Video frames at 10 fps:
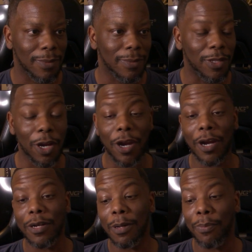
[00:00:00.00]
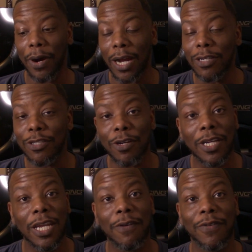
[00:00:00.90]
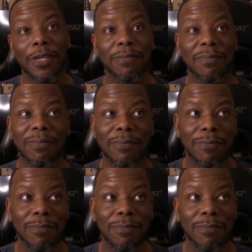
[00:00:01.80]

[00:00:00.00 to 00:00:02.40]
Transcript: The Browns are giving